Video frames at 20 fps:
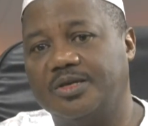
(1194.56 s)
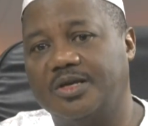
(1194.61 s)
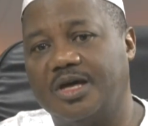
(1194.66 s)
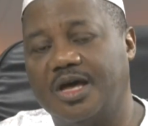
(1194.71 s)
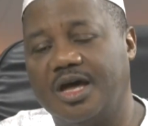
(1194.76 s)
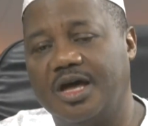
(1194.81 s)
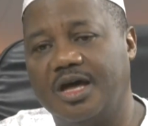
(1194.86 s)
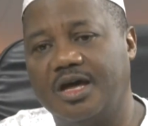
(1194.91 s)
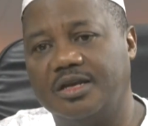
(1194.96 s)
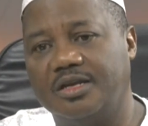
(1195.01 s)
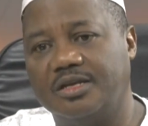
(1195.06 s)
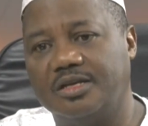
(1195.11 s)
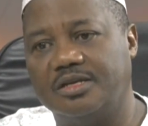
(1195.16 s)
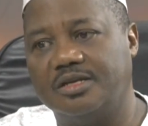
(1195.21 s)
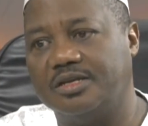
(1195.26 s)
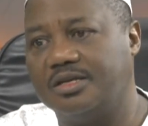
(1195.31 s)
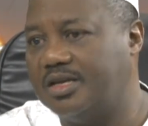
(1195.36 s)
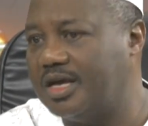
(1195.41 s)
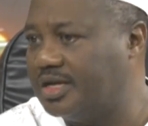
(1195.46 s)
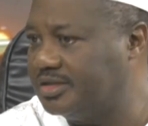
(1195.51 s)
And
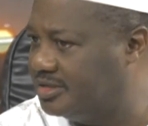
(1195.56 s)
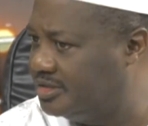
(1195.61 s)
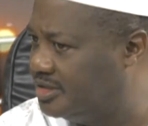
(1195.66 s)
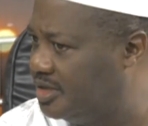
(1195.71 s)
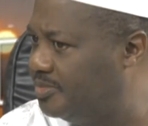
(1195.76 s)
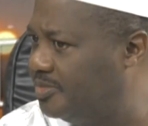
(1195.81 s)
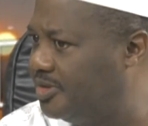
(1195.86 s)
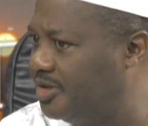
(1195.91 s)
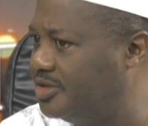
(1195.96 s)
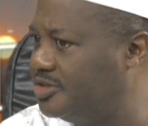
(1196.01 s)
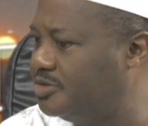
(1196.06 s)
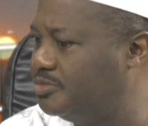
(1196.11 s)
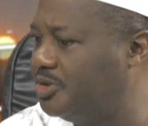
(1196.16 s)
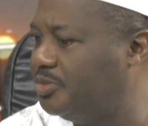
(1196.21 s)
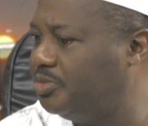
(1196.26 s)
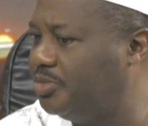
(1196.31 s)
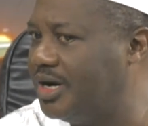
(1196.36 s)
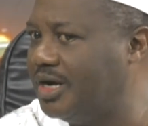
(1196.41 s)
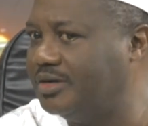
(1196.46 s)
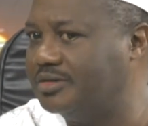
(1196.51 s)
that's something to be
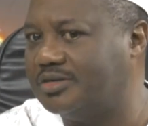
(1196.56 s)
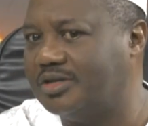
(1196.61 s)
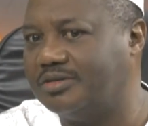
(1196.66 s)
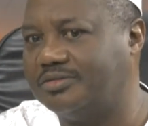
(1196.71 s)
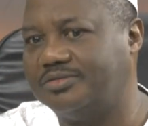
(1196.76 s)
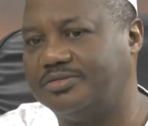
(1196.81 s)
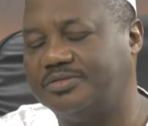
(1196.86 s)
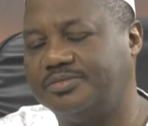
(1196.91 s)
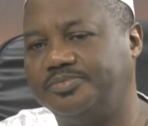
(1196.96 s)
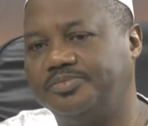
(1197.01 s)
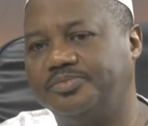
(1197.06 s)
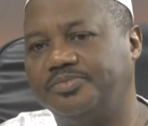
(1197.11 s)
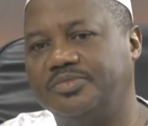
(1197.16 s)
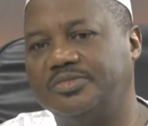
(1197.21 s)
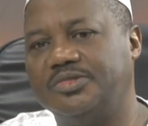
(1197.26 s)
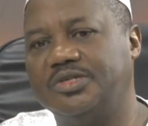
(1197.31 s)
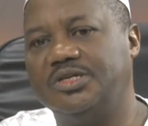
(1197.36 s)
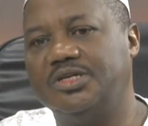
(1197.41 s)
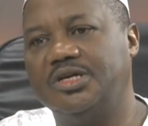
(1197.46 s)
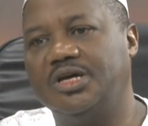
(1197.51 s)
proud
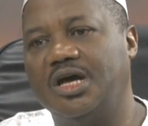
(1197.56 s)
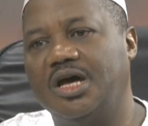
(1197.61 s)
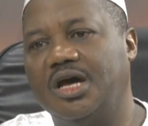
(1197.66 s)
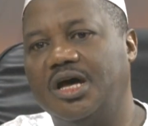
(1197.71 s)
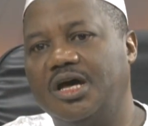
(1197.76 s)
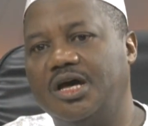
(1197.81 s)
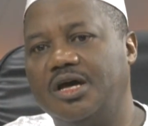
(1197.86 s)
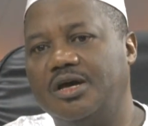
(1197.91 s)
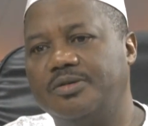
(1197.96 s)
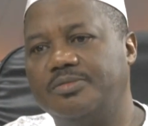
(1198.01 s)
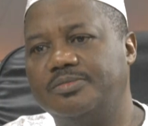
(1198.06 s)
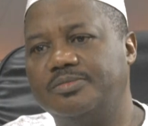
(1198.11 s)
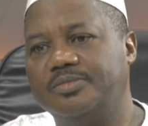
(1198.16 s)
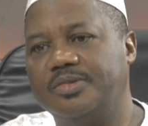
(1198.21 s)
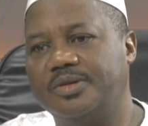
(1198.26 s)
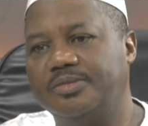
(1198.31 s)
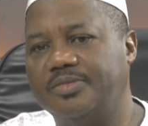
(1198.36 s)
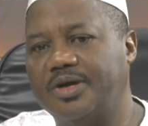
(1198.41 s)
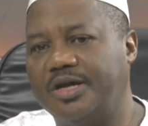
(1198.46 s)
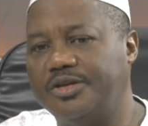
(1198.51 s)
of.
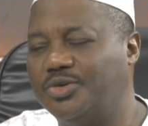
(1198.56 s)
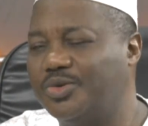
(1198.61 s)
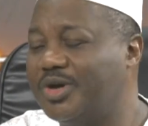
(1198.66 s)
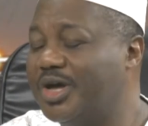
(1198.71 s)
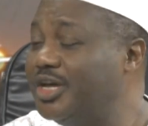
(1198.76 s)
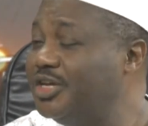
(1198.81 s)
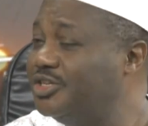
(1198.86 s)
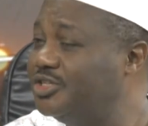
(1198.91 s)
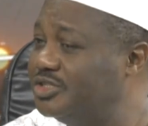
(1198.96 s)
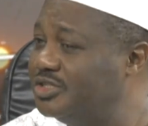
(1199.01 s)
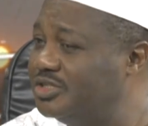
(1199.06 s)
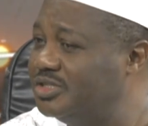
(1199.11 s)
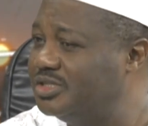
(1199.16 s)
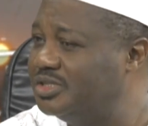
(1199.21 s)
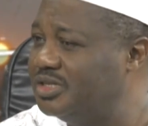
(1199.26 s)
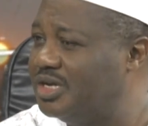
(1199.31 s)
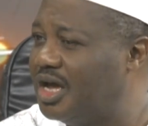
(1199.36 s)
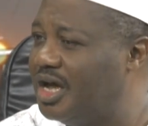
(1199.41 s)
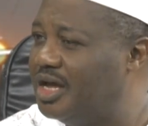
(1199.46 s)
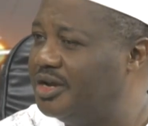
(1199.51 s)
Education,
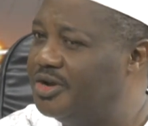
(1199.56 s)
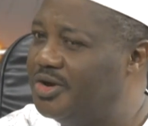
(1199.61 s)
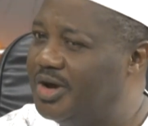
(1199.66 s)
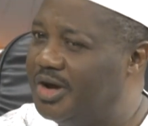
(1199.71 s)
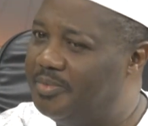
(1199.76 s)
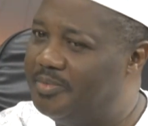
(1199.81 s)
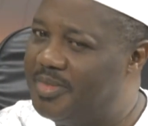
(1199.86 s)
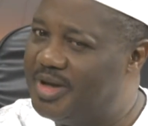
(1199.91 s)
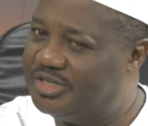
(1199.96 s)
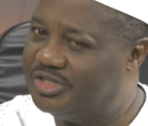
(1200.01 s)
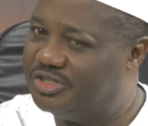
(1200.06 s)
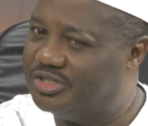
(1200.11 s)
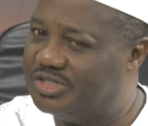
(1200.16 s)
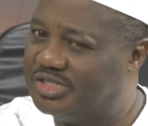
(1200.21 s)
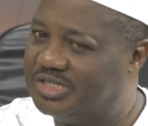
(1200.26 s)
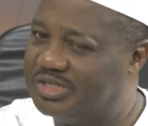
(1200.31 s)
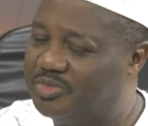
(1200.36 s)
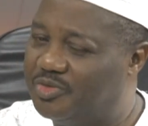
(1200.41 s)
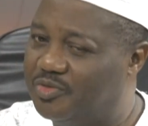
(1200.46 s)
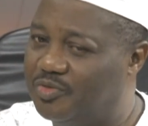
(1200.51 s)
I know I mentioned
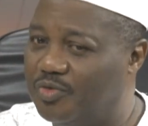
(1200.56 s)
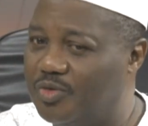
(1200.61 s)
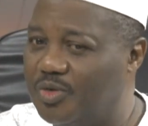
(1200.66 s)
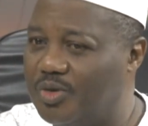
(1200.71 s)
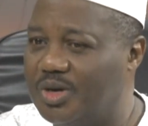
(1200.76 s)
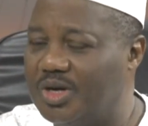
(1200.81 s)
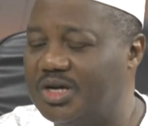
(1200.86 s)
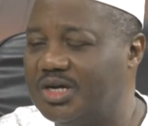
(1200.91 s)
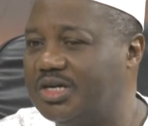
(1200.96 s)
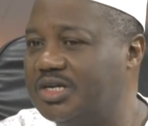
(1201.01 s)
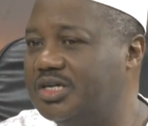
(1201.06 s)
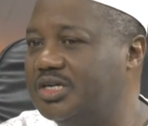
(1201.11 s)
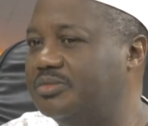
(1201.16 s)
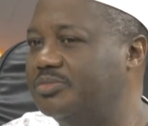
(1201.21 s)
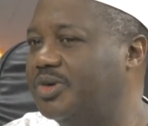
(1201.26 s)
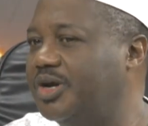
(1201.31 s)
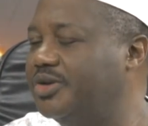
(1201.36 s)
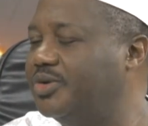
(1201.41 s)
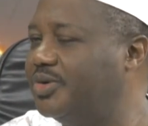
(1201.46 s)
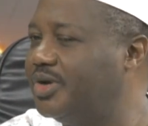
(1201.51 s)
it before, but
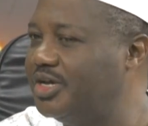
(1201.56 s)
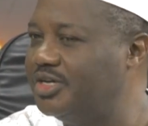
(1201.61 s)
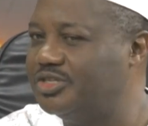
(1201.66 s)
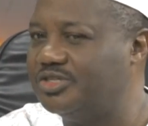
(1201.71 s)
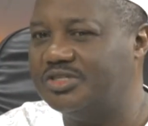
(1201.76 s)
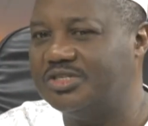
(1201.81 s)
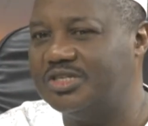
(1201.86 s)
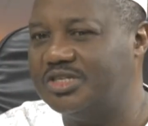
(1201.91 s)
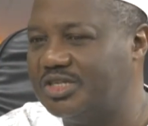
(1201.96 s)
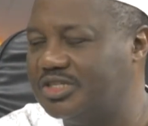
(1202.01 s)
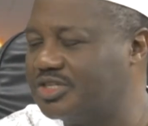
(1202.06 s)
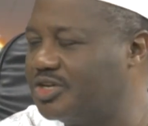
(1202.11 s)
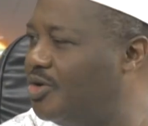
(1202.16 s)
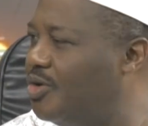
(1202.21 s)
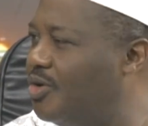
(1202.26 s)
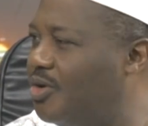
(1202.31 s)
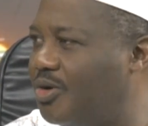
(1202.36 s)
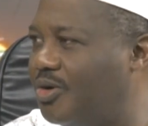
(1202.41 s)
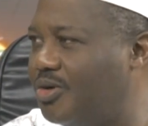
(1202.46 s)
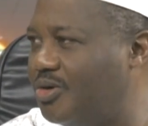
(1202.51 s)
education is
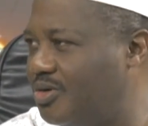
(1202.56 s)
core